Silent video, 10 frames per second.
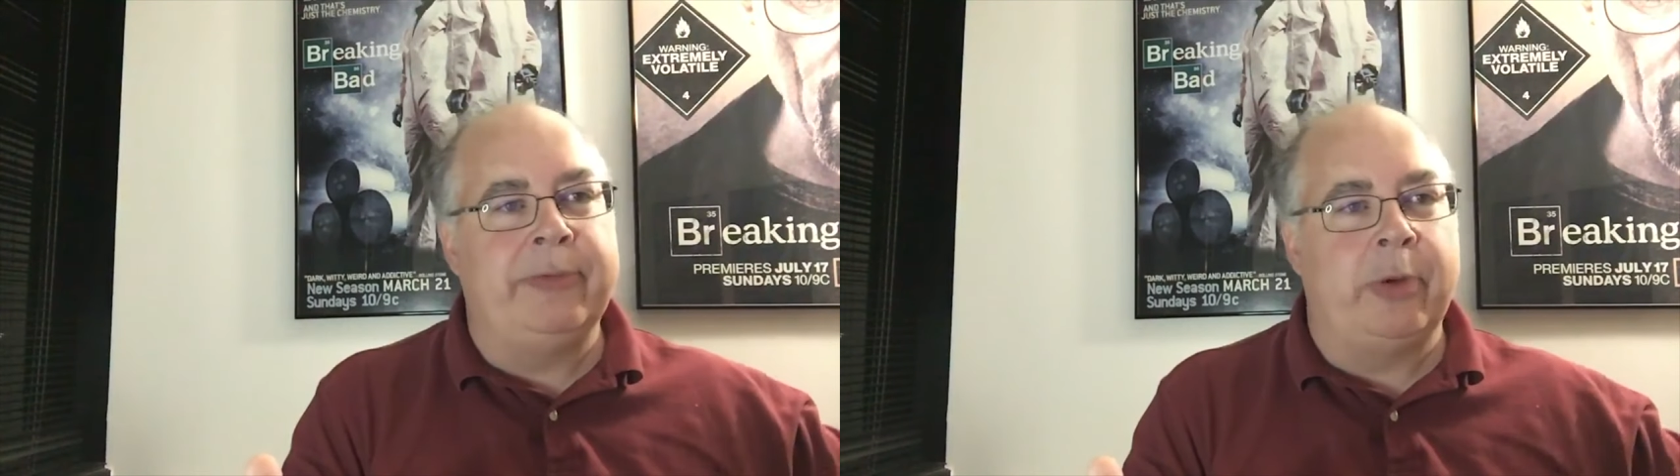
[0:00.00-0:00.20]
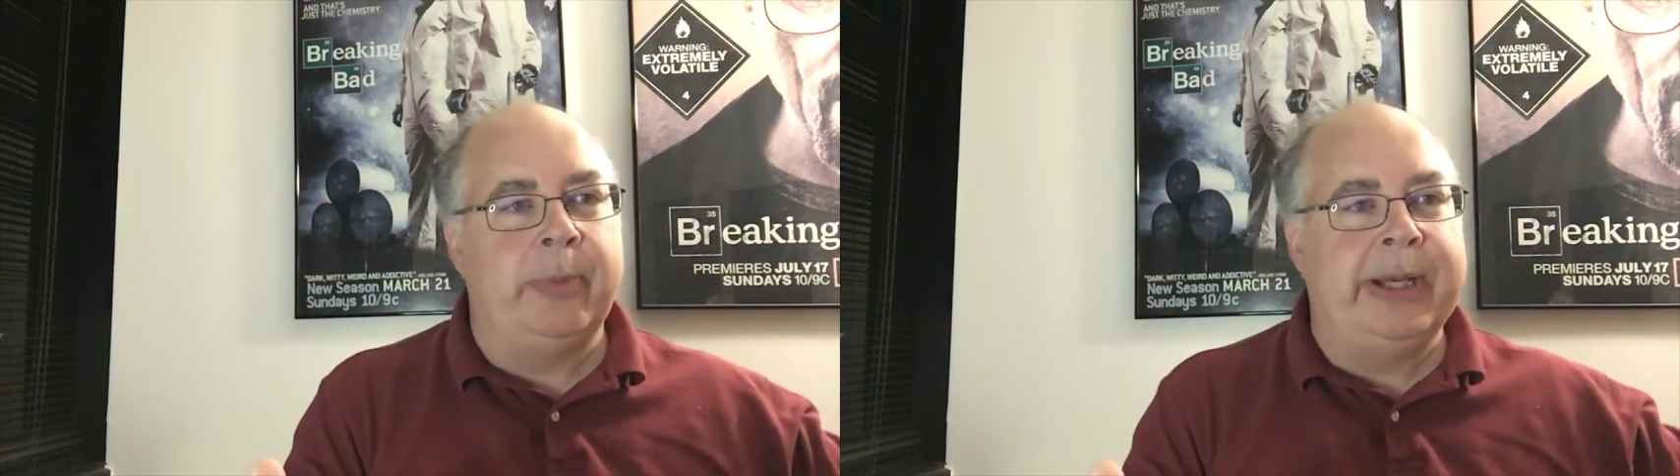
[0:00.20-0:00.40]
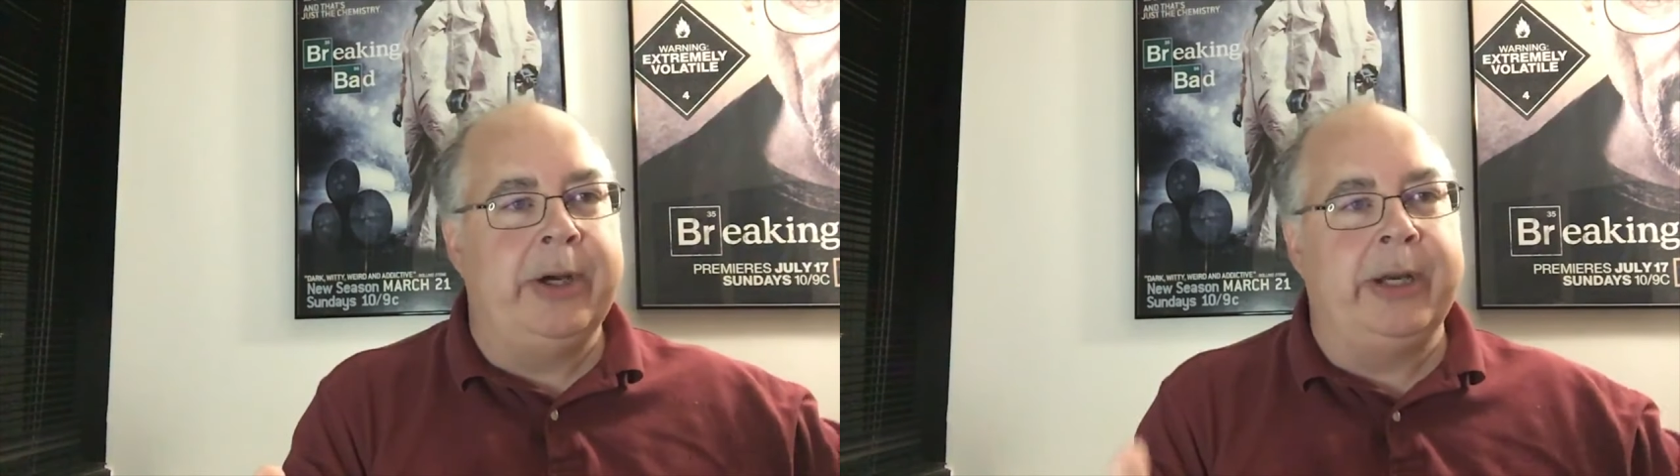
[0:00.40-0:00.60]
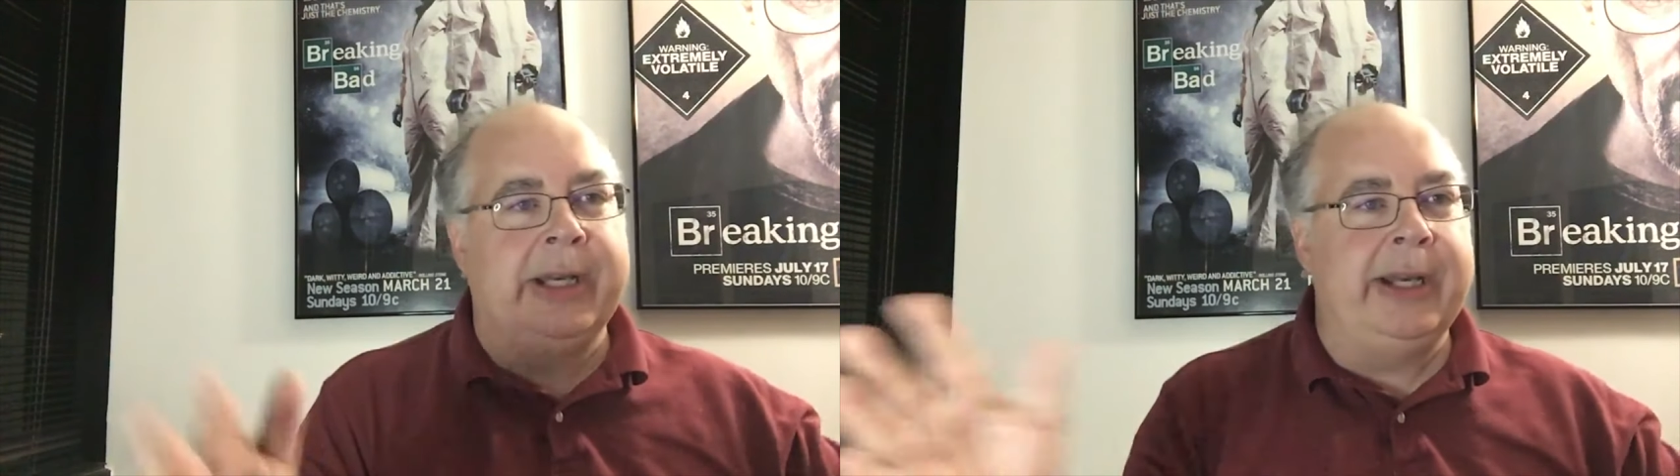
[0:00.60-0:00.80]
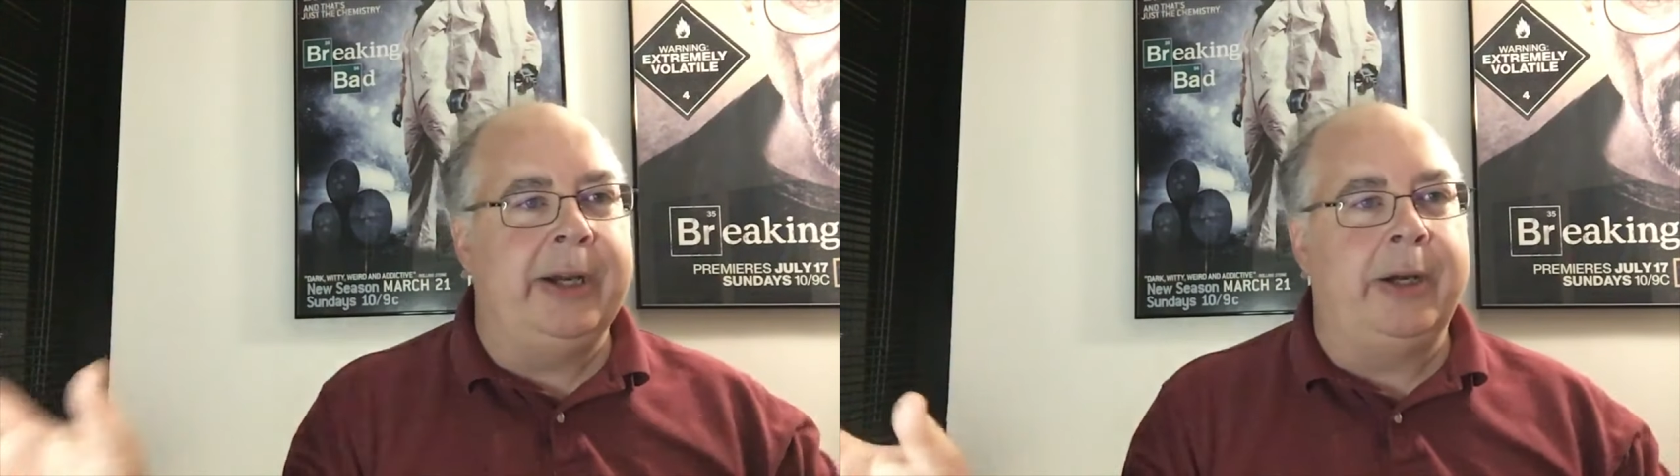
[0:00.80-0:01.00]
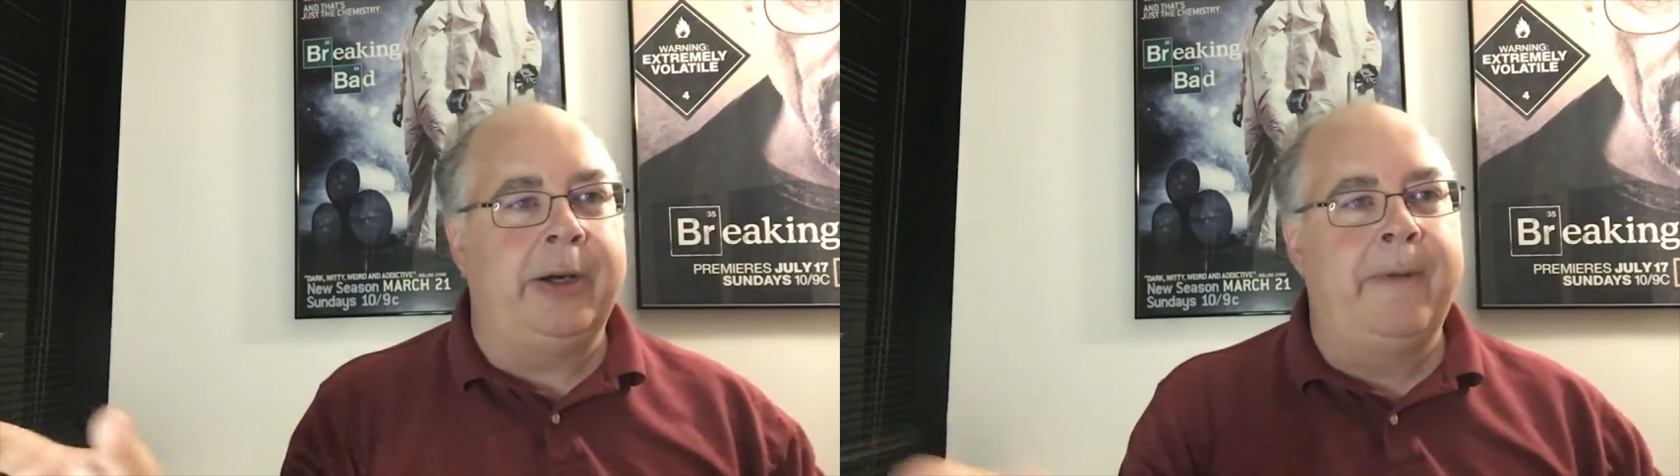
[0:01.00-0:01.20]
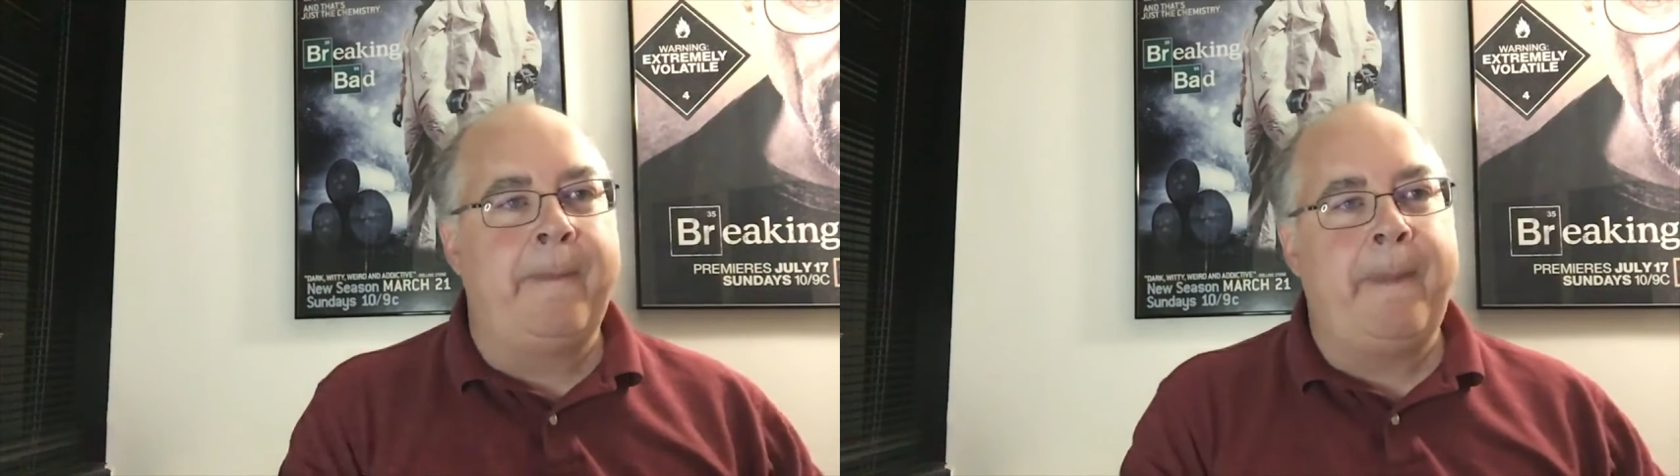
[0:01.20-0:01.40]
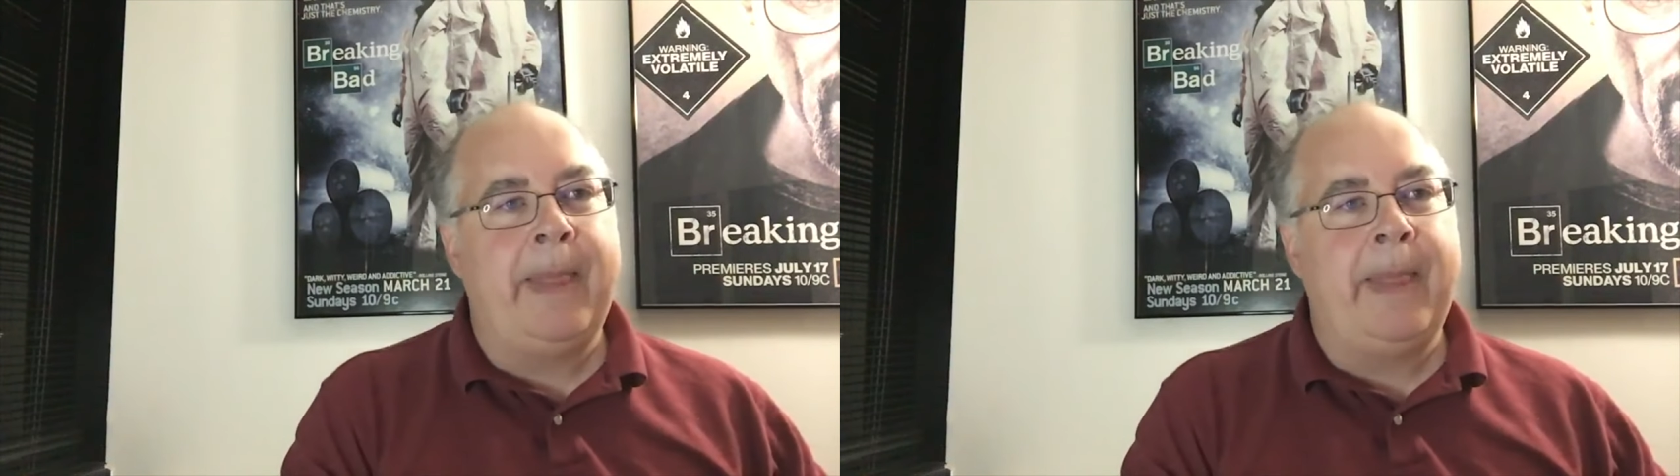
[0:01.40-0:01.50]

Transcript: from here to here,